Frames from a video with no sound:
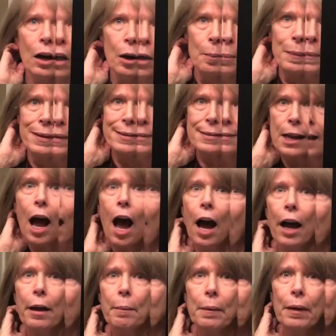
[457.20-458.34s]
It's
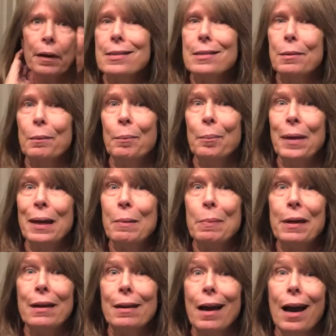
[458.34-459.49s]
time.
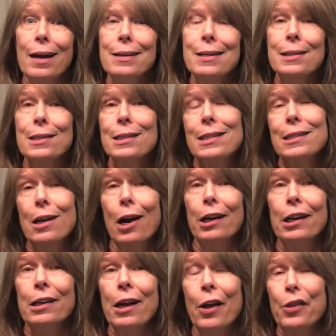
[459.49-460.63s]
Maybe I need to start
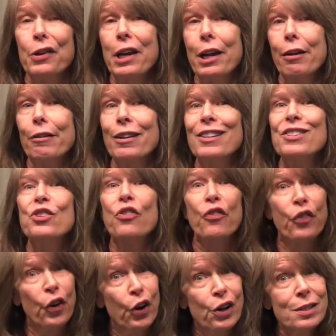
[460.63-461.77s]
in other areas
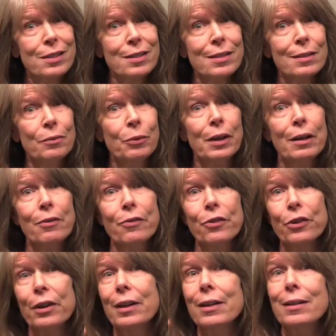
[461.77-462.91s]
first,
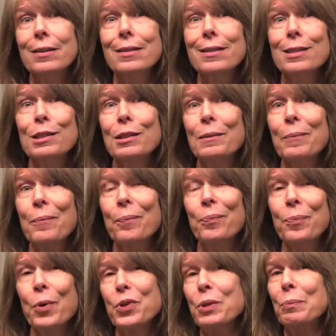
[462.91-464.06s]
whatever is
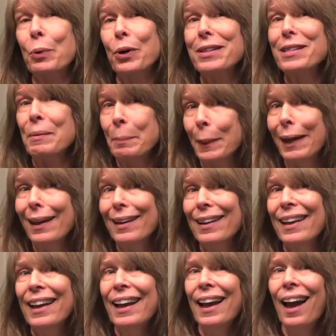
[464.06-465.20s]
most important to me,
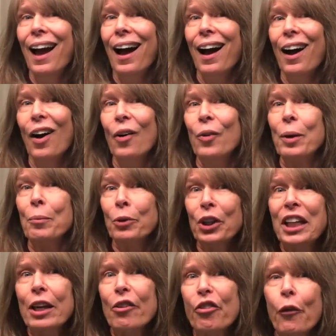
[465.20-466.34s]
what I'm
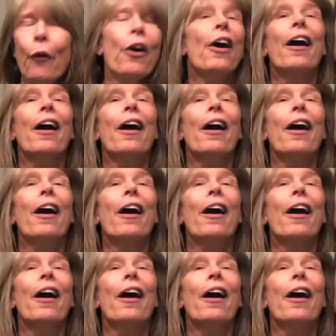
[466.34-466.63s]
looking for.